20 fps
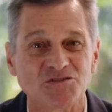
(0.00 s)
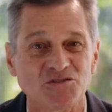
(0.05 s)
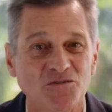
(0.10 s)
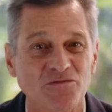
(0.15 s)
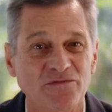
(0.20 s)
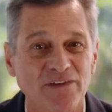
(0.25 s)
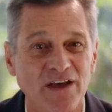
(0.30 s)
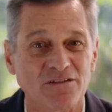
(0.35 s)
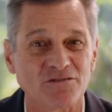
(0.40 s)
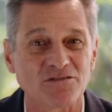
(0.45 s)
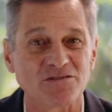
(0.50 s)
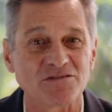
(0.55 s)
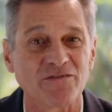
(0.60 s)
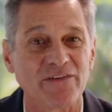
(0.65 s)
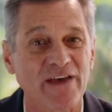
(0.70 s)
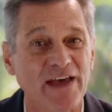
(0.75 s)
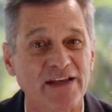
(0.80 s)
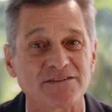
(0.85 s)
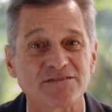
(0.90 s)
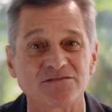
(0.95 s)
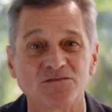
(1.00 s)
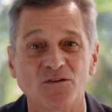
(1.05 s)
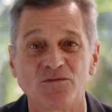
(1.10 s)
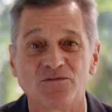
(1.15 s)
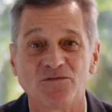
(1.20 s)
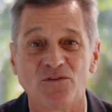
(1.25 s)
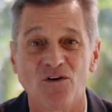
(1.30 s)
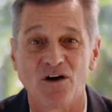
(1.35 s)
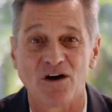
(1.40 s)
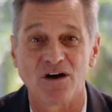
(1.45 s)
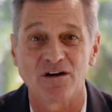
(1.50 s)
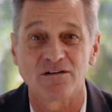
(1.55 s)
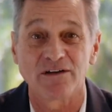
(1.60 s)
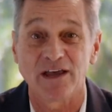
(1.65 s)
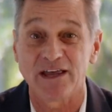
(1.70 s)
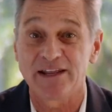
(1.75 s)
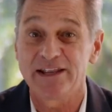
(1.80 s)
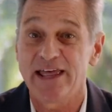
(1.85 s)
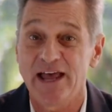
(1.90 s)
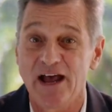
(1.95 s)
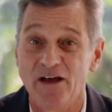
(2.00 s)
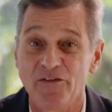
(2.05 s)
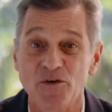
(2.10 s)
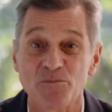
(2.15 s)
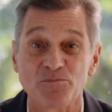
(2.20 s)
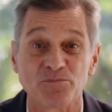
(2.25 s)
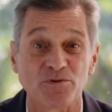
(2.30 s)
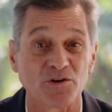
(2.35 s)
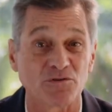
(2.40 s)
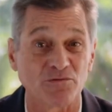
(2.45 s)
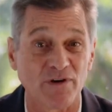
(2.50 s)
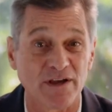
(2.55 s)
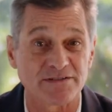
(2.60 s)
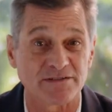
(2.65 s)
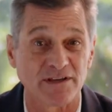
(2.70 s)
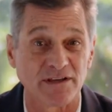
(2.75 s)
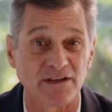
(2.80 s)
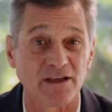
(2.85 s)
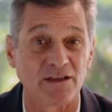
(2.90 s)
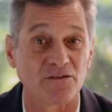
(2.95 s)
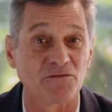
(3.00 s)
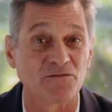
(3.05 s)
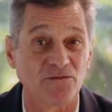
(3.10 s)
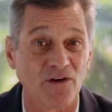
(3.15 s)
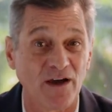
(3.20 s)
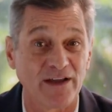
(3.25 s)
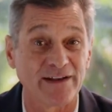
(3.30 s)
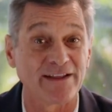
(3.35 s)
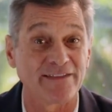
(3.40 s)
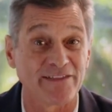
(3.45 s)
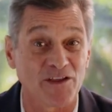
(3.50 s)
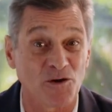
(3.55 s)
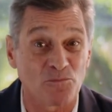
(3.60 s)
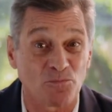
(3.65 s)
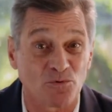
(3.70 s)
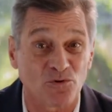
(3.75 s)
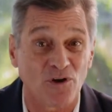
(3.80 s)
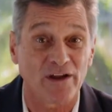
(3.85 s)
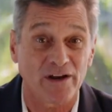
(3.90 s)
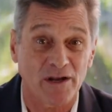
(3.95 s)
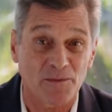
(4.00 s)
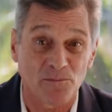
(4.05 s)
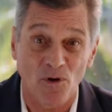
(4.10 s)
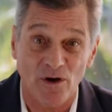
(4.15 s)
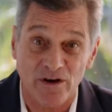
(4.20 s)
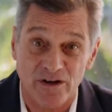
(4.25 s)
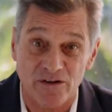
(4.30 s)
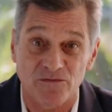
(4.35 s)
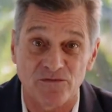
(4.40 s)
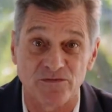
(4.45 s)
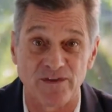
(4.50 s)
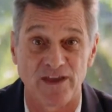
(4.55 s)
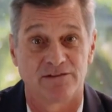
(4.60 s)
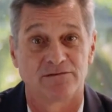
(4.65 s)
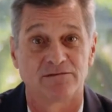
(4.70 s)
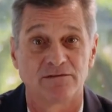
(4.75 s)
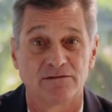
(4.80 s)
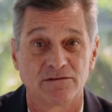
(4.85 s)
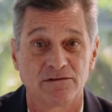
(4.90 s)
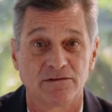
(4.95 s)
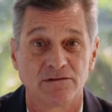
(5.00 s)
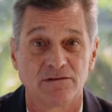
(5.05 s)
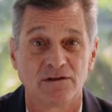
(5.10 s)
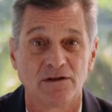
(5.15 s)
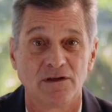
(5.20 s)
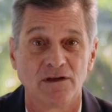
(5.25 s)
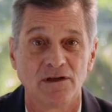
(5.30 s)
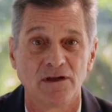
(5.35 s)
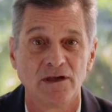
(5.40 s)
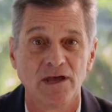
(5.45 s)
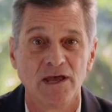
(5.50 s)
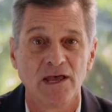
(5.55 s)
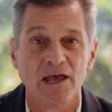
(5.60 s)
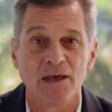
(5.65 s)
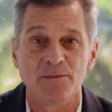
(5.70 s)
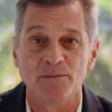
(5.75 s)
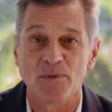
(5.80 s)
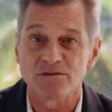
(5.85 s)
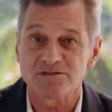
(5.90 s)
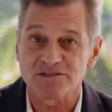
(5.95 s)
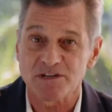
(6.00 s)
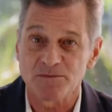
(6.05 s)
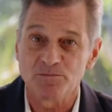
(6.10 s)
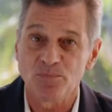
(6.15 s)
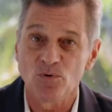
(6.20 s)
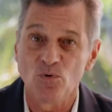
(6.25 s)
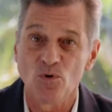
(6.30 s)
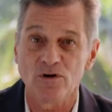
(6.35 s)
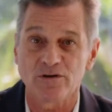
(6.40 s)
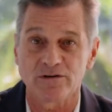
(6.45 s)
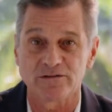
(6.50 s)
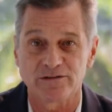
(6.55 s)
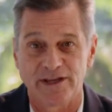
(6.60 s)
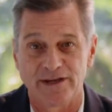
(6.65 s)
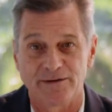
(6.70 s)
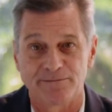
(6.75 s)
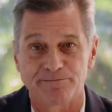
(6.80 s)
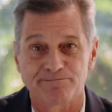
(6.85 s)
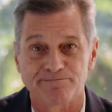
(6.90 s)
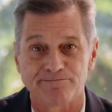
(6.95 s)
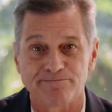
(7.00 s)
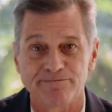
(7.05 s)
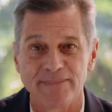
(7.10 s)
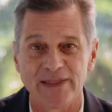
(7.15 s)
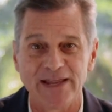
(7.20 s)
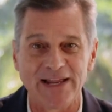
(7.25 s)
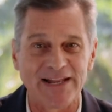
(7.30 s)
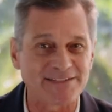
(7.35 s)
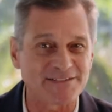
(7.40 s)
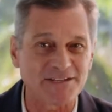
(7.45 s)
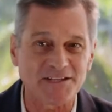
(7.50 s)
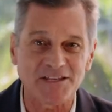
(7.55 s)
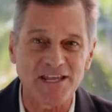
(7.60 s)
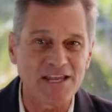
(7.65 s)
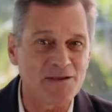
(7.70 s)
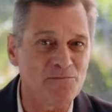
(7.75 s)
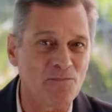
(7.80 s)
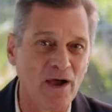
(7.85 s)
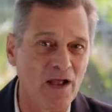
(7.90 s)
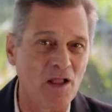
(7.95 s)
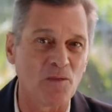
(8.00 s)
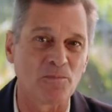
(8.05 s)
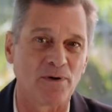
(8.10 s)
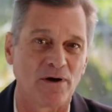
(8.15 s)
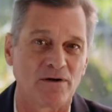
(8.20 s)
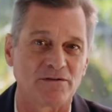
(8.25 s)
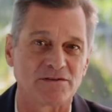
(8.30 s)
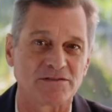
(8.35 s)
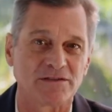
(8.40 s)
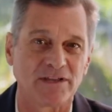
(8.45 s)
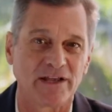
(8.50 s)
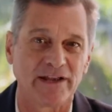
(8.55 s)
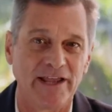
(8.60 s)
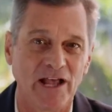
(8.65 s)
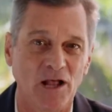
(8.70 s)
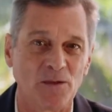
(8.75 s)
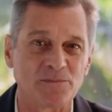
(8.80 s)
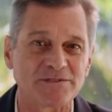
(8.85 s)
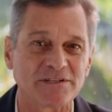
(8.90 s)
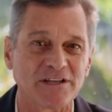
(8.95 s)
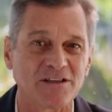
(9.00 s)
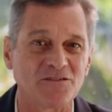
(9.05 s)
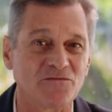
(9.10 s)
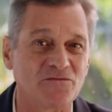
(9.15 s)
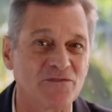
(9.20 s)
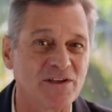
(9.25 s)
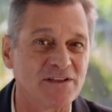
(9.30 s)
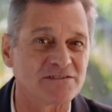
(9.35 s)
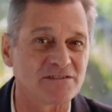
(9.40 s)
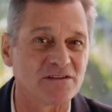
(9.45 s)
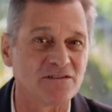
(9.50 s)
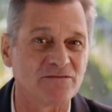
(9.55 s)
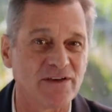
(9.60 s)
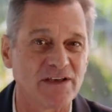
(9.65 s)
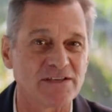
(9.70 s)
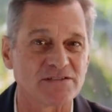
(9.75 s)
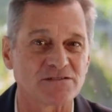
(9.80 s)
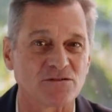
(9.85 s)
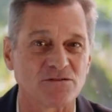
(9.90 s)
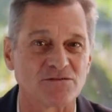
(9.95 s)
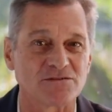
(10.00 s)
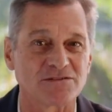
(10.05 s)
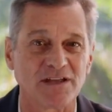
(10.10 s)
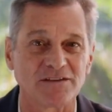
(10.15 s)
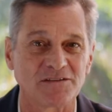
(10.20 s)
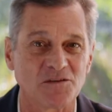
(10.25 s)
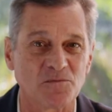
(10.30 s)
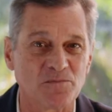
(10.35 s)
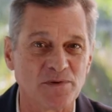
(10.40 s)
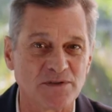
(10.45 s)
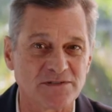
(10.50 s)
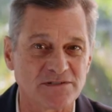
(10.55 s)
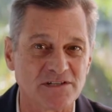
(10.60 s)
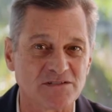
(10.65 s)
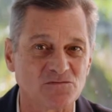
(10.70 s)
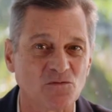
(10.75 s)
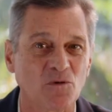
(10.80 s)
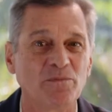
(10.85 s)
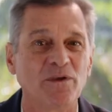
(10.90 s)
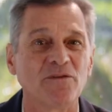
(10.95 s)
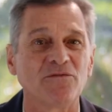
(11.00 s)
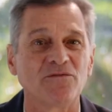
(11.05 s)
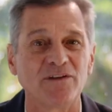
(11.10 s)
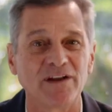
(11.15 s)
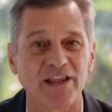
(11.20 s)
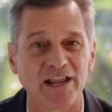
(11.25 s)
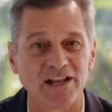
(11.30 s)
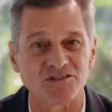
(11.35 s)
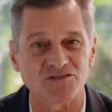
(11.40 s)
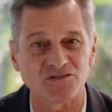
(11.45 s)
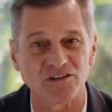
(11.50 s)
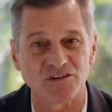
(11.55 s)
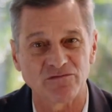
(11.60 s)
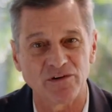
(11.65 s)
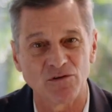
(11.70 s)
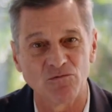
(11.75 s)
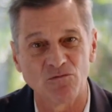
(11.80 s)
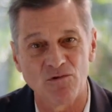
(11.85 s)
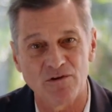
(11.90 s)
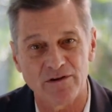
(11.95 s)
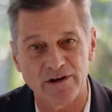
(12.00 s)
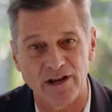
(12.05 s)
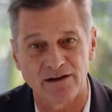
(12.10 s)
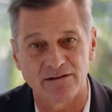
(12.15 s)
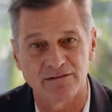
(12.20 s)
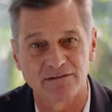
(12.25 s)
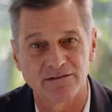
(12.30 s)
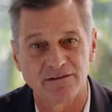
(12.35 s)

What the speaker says: your founders have had so far and how they're progressing and finding their product market fit. Most importantly, it's a key milepost that helps convince investors that the business will be financially rewarding.